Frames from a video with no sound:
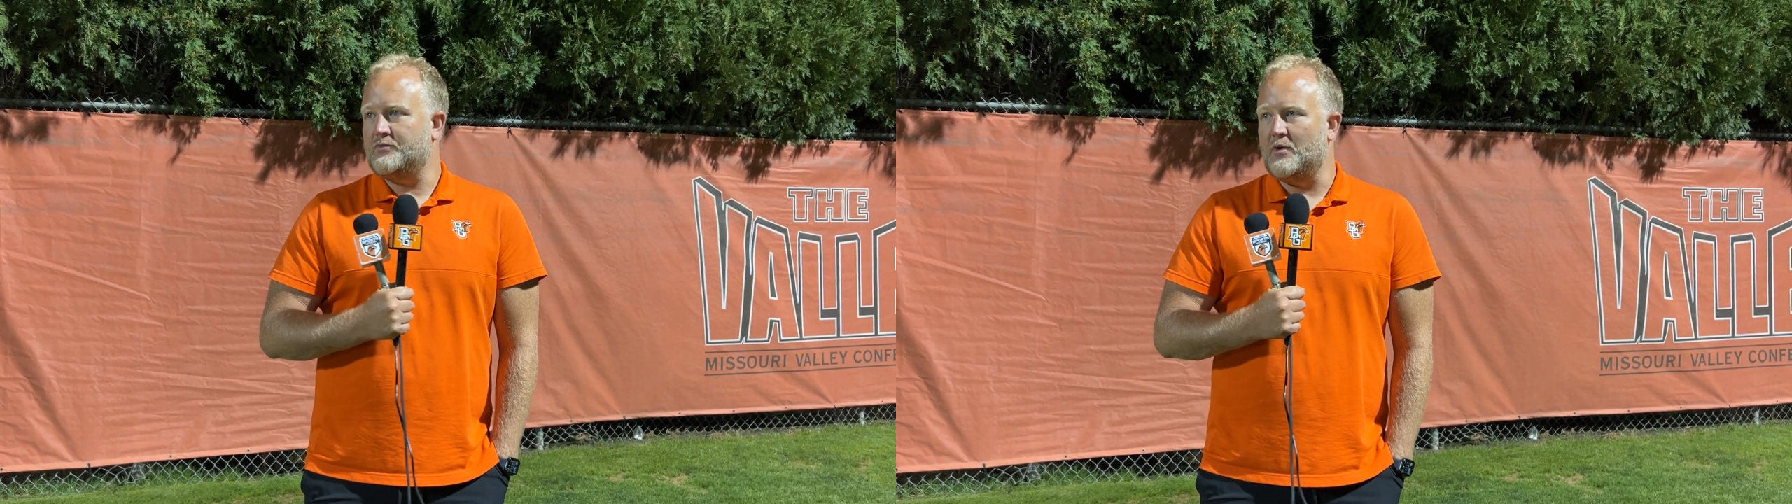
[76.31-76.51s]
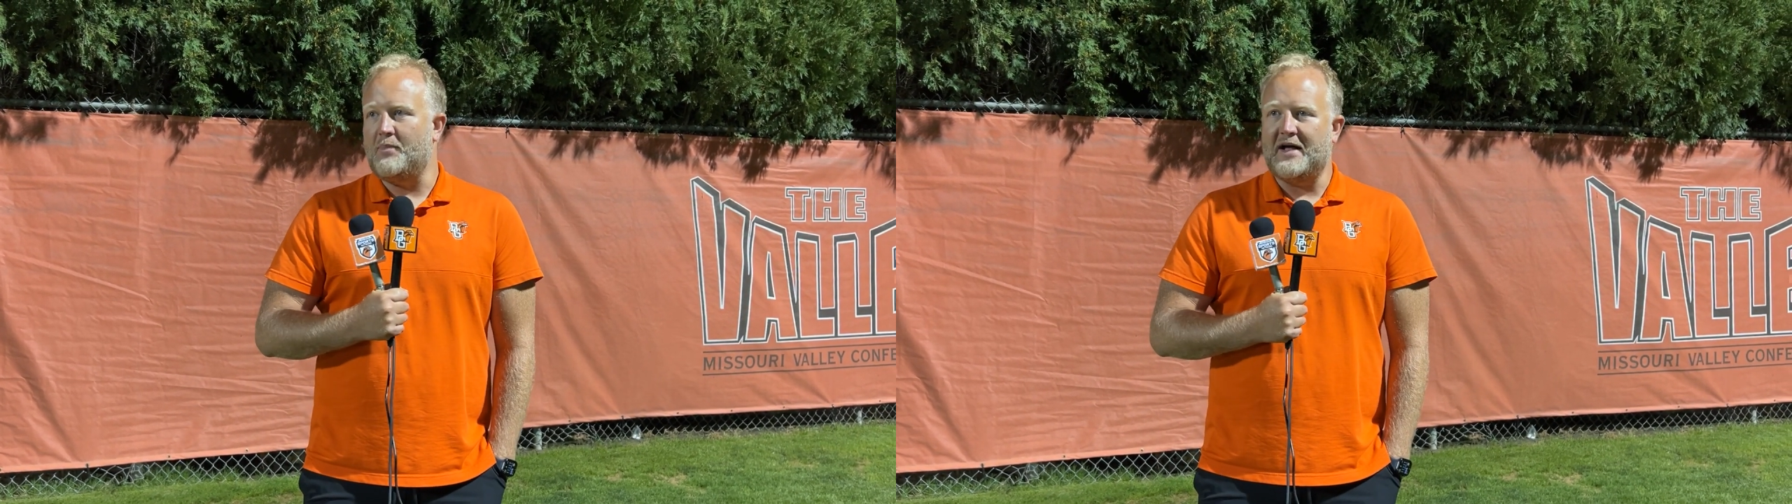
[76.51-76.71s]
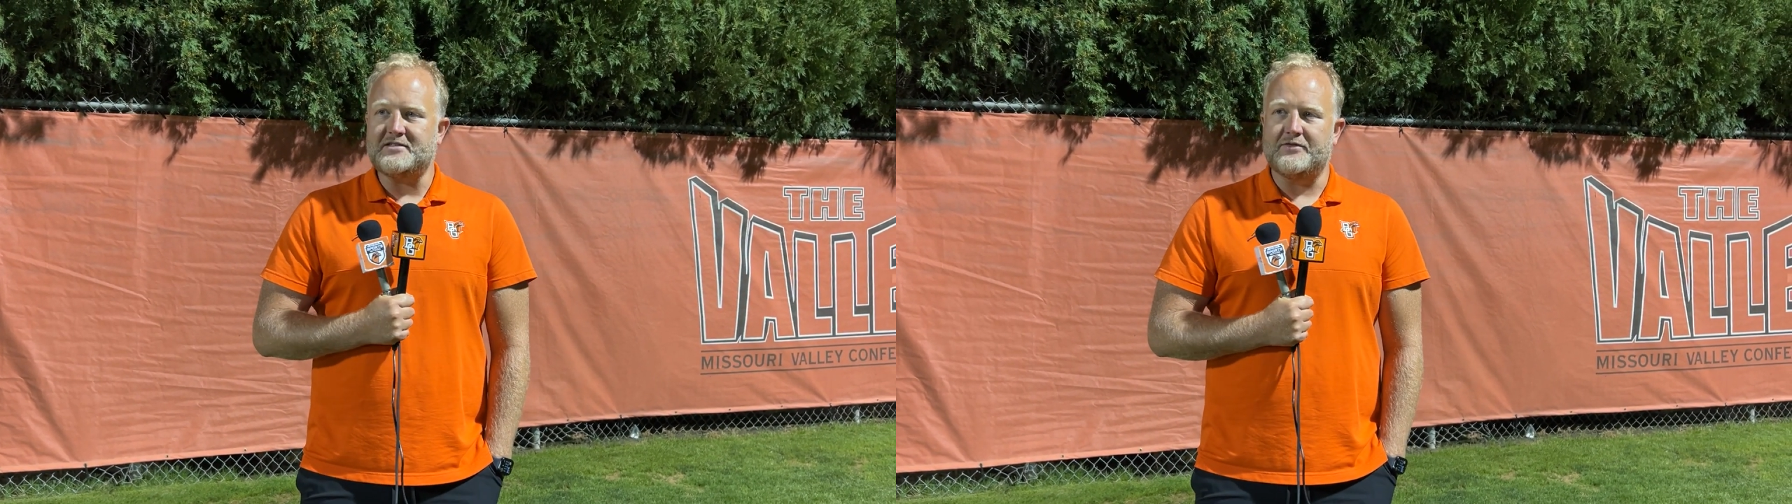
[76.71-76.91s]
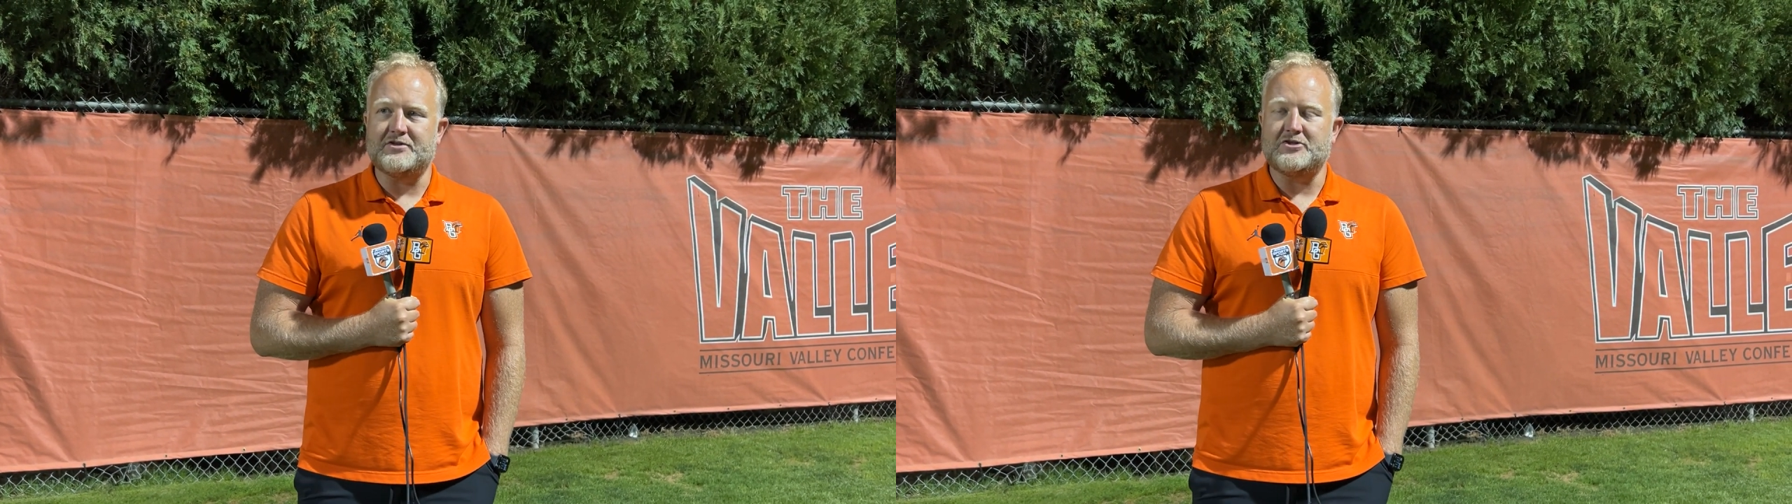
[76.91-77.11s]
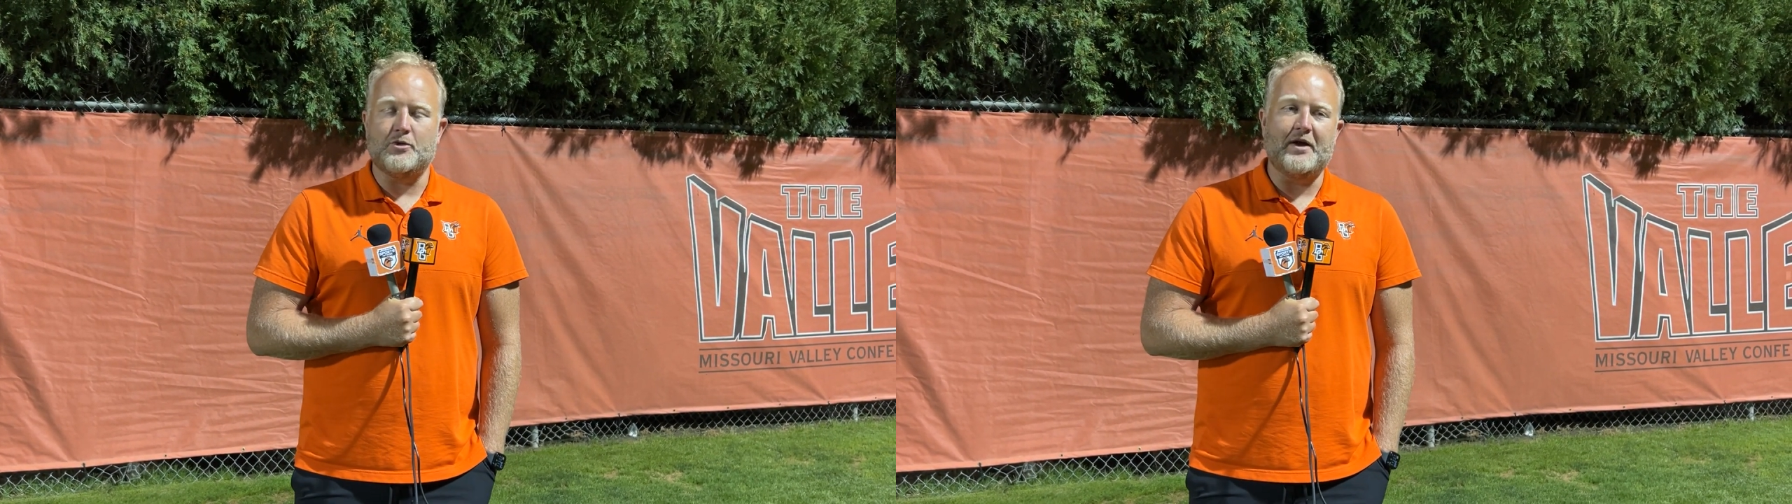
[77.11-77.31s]
competitive
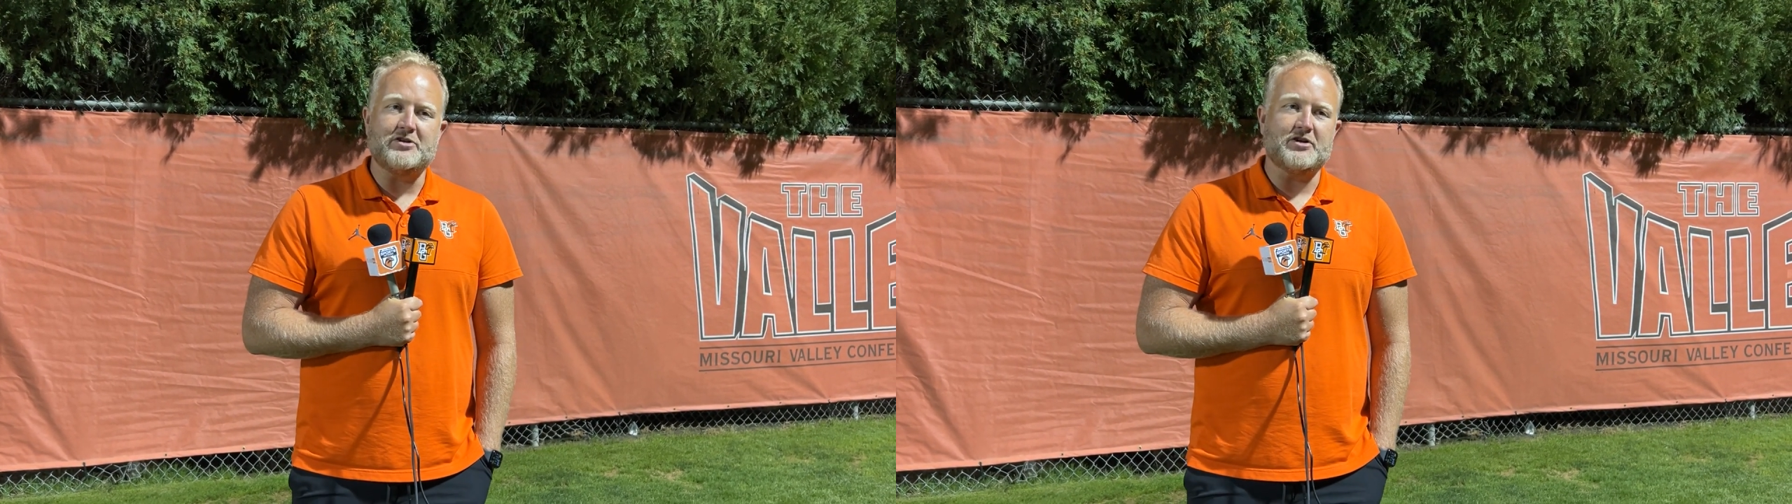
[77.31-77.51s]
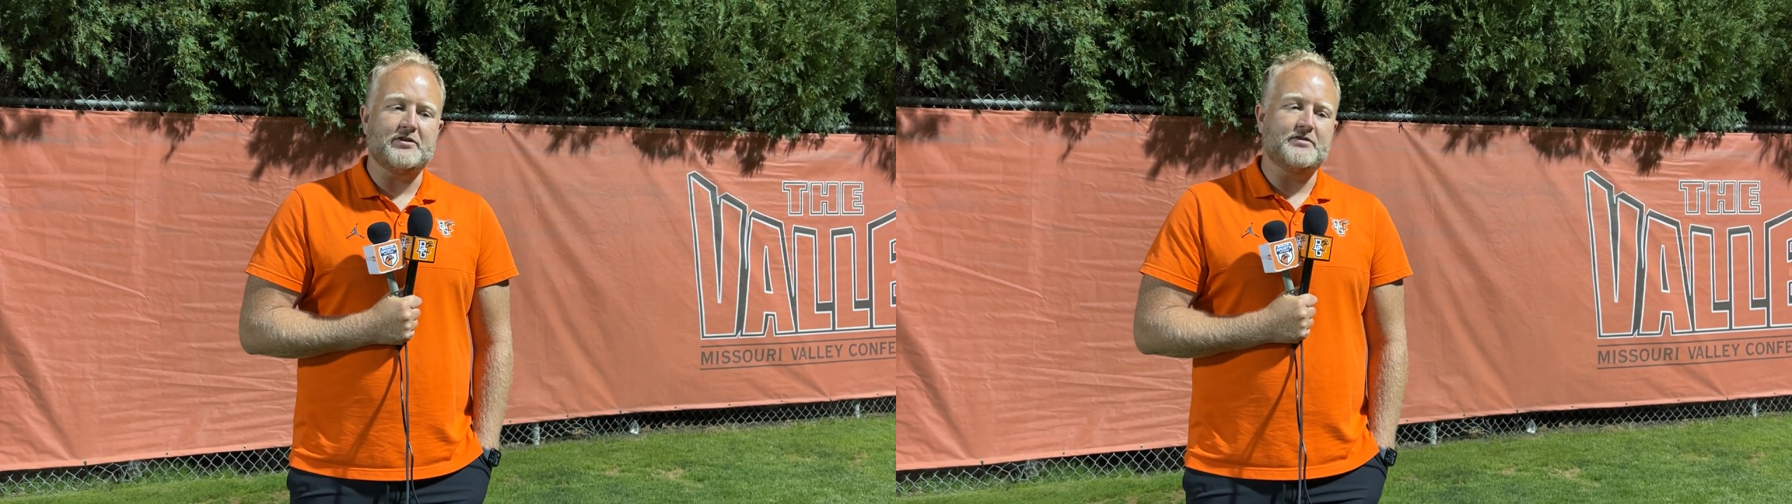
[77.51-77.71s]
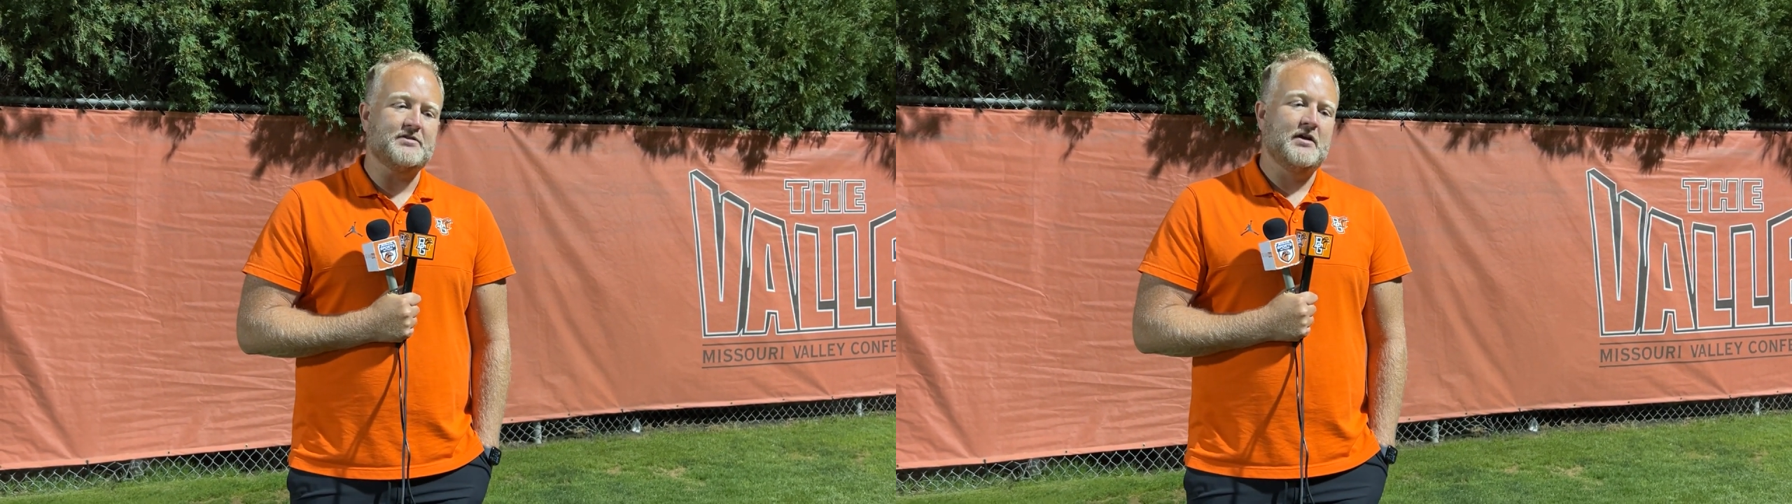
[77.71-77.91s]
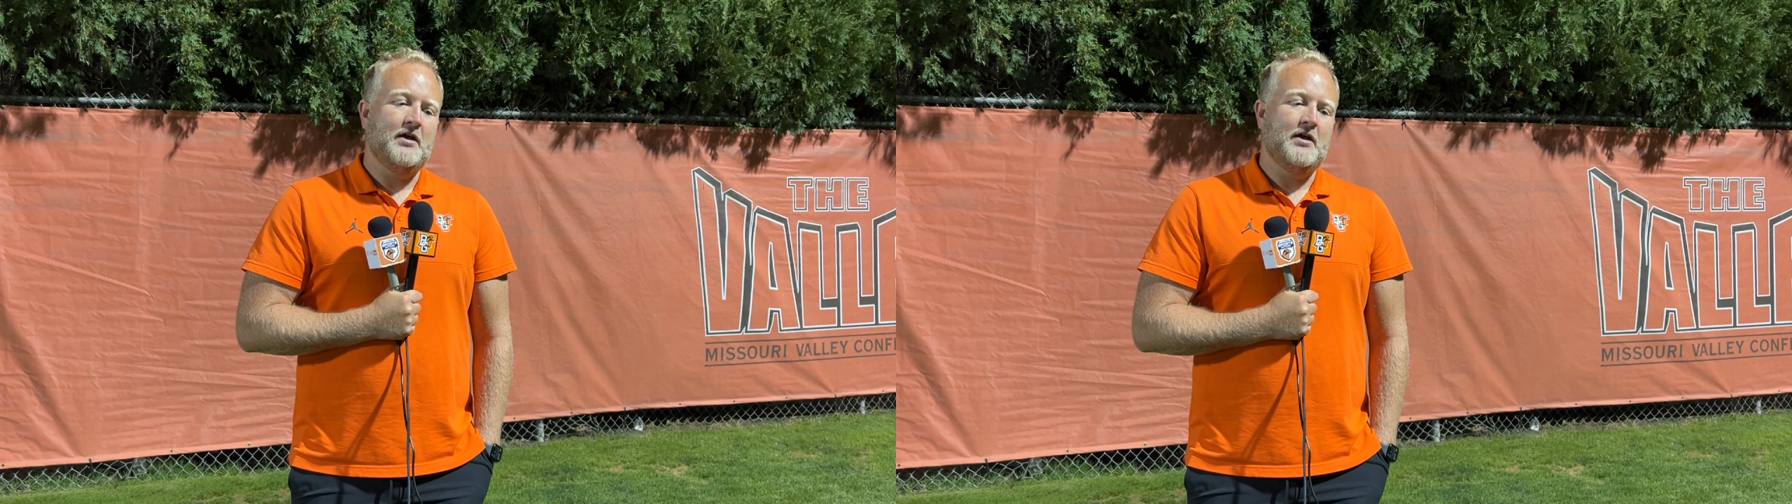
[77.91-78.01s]
situations.